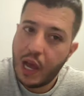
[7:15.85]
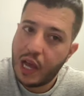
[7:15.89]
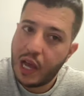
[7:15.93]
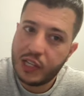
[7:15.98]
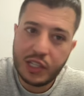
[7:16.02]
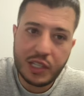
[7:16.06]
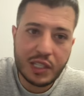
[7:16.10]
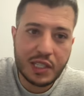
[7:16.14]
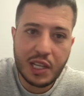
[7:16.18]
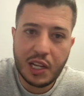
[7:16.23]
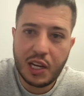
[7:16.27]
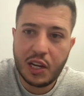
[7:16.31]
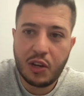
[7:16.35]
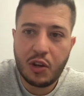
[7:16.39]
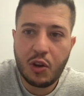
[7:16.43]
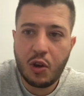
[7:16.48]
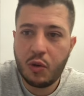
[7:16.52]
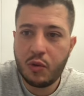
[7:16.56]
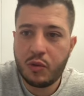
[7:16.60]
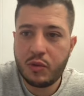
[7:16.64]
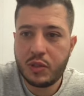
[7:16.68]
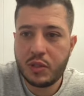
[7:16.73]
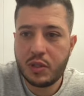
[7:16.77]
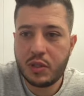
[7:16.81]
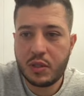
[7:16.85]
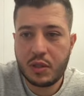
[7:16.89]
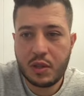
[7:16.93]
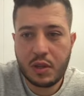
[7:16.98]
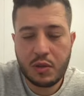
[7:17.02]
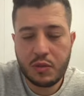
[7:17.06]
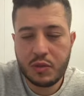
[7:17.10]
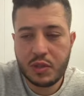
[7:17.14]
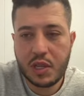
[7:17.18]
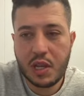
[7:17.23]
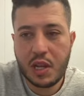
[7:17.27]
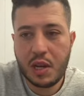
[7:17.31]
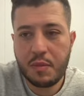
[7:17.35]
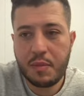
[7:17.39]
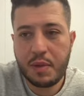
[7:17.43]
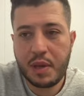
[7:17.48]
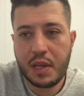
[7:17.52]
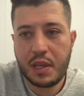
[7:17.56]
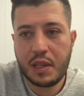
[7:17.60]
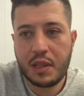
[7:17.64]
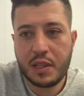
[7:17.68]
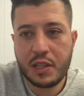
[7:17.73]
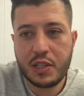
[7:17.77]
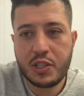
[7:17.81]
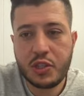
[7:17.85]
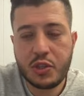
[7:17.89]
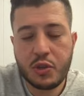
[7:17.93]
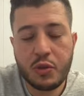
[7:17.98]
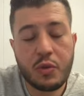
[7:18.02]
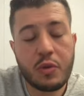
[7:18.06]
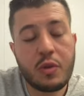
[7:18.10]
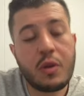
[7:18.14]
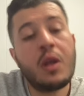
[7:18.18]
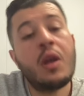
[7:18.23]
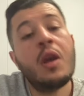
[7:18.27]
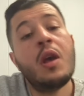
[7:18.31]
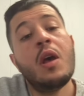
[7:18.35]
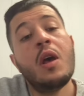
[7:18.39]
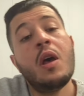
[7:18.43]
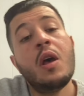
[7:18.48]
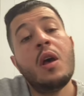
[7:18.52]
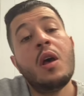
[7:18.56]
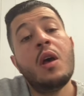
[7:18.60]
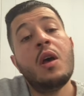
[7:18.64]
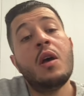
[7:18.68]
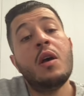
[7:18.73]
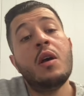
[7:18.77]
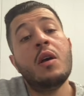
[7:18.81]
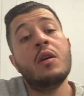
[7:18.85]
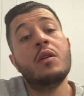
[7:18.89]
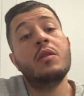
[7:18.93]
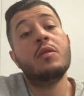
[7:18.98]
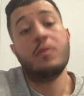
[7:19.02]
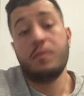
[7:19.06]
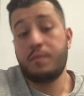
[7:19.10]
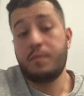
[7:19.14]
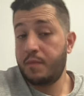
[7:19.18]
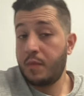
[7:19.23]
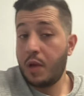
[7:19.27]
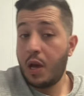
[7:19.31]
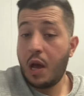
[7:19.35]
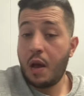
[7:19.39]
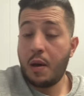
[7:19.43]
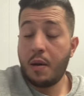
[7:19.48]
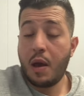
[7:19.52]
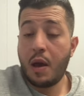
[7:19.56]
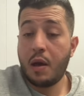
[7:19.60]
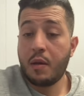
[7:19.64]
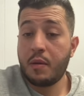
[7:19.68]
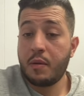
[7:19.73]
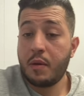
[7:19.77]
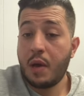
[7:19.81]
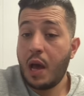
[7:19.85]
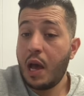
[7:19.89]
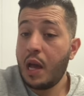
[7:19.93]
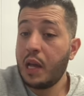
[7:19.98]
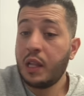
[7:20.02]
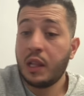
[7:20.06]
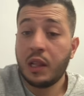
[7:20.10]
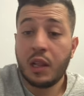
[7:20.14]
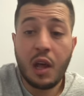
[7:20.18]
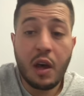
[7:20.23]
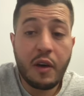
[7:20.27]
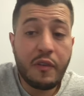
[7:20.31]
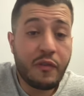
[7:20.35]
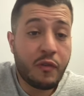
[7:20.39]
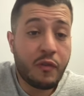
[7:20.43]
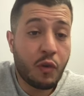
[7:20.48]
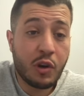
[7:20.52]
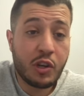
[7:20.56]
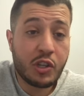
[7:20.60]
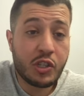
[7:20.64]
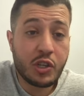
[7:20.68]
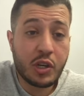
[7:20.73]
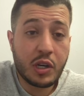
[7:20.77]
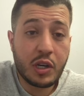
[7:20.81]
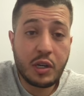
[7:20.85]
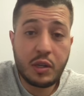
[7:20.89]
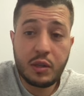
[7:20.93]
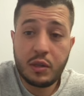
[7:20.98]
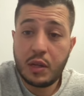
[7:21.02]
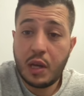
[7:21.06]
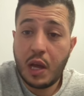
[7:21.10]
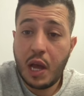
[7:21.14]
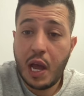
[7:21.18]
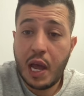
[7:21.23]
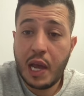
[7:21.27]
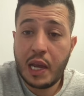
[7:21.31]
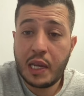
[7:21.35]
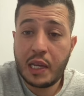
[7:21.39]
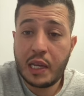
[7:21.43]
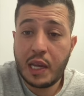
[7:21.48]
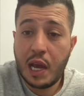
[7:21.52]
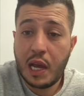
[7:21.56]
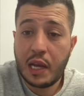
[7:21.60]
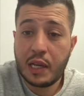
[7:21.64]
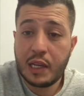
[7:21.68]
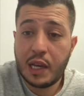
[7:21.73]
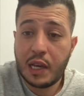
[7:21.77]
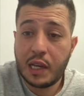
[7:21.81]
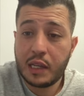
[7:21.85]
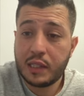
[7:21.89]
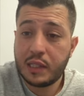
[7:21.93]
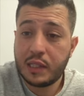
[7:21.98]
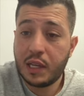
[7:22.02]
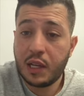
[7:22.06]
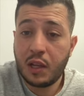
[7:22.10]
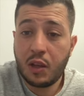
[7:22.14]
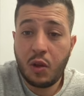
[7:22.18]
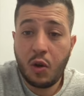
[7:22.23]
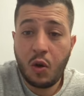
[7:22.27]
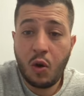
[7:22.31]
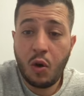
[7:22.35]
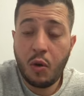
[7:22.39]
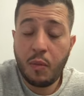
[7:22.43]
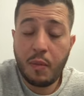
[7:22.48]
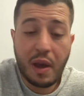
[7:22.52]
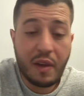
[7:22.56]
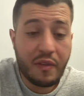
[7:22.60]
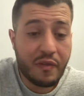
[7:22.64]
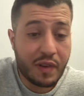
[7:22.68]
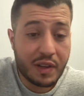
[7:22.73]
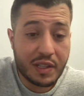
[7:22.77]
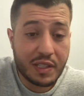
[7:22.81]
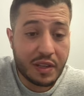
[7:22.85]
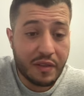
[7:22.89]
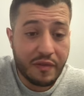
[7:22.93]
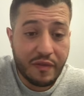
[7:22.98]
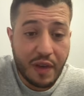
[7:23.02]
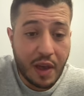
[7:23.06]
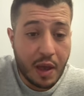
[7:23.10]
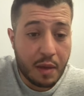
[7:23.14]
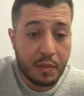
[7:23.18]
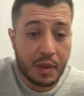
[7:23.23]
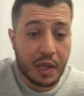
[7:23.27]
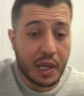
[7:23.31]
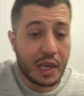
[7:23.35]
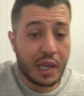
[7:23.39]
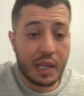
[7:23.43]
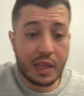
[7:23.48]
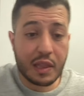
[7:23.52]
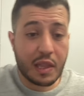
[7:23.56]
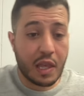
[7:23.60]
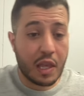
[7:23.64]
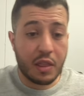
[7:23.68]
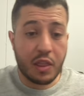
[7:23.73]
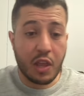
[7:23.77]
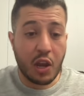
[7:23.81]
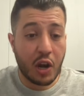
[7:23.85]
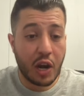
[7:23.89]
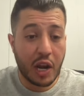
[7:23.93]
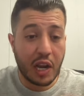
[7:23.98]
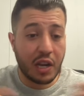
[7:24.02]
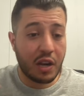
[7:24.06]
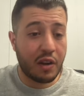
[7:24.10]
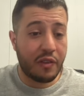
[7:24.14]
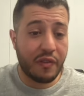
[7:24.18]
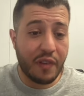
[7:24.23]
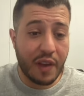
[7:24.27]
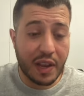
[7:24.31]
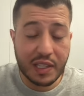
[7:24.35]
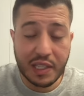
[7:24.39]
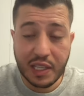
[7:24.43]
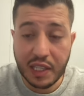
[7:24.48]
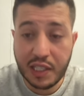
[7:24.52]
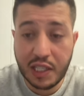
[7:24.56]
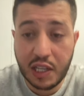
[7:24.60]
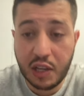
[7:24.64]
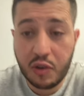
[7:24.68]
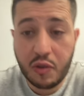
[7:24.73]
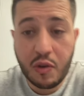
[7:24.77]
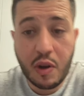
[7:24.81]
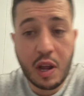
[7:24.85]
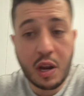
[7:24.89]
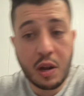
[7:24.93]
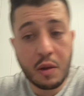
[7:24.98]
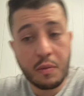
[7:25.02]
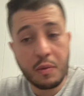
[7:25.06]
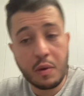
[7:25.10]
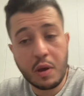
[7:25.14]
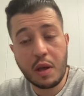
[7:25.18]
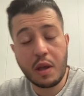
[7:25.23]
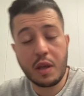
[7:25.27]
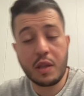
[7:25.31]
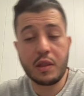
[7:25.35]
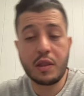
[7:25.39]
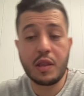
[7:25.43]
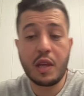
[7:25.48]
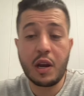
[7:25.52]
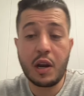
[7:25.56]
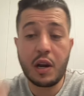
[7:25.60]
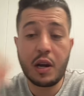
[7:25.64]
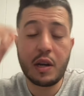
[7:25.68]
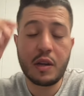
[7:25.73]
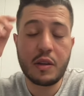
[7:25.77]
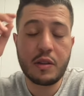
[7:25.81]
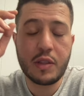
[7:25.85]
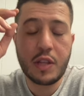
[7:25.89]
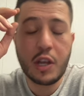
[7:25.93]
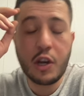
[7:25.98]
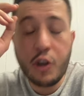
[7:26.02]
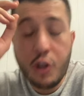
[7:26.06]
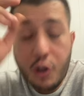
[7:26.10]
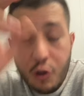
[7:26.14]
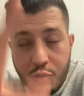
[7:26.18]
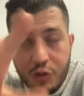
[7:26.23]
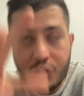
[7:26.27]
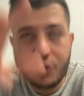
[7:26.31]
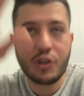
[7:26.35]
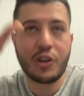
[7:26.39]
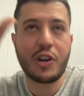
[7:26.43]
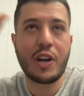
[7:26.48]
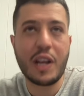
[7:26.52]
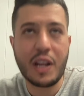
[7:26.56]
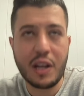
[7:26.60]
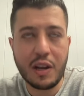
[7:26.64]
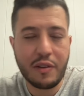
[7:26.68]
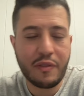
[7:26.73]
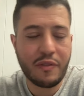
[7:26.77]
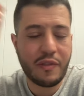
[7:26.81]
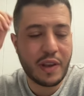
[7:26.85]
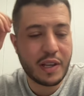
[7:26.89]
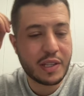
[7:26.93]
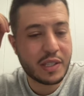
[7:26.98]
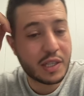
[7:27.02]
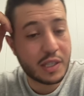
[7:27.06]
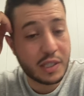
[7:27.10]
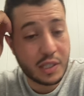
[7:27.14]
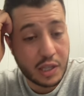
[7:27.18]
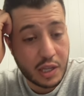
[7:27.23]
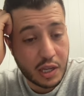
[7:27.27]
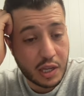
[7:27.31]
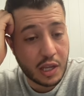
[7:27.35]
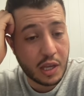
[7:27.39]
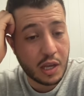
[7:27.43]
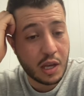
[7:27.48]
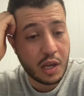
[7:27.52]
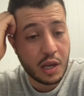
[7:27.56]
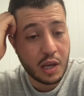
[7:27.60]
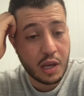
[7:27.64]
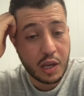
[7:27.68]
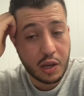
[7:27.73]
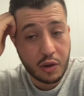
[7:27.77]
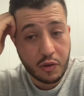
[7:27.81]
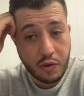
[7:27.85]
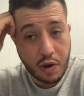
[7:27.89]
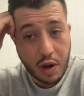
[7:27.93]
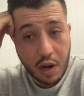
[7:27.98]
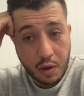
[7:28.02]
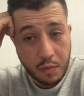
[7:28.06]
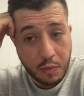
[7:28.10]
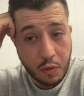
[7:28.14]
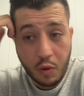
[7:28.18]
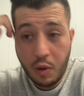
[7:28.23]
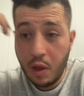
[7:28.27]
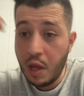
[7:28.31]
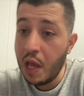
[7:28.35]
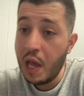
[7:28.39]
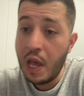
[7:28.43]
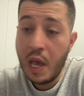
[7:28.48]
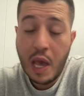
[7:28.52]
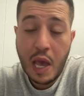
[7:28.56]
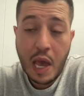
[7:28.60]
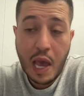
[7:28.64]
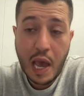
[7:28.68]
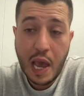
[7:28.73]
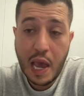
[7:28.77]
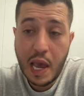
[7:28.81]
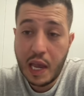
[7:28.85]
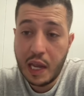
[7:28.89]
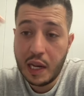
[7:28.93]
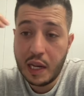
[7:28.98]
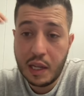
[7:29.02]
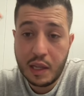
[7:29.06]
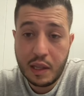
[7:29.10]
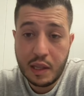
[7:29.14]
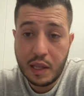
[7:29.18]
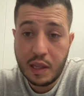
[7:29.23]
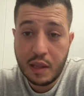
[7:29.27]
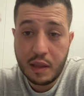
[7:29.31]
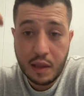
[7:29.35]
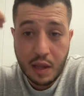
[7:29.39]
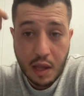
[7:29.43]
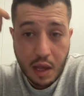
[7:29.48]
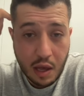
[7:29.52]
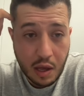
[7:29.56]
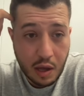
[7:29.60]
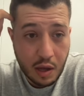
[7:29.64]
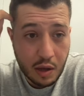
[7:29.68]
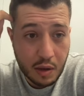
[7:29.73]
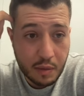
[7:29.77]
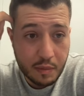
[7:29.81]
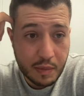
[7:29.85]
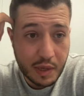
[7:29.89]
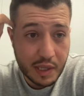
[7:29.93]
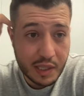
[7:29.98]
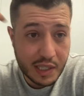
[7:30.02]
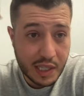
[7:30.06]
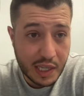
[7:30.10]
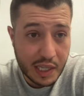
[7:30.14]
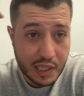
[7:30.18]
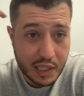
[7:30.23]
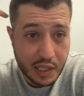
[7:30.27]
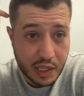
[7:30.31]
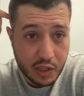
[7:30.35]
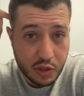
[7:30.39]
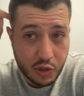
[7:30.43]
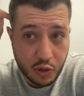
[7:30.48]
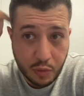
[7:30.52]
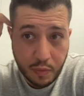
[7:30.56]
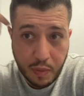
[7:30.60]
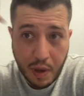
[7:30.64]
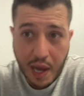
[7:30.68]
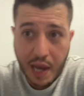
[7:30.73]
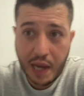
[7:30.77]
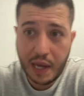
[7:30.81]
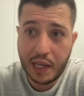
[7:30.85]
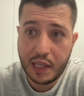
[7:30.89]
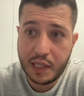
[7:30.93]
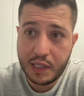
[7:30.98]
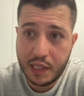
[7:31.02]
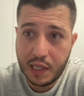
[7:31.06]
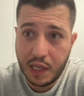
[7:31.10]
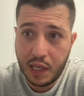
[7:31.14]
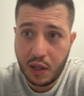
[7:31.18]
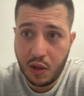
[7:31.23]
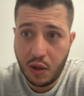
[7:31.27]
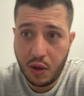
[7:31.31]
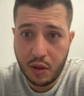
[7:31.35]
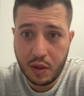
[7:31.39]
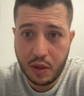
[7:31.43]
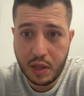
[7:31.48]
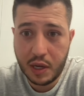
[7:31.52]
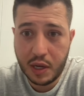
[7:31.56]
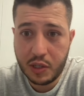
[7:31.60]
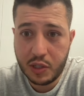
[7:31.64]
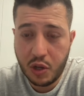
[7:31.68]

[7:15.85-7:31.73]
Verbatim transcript: I just didn't know it was it was gonna be this soon. I, I love Voyager. I, I, I tell all my friends and family th- their interface is incredible. Their their user interface is uh, incredible, and um, it's easy to buy and sell on there.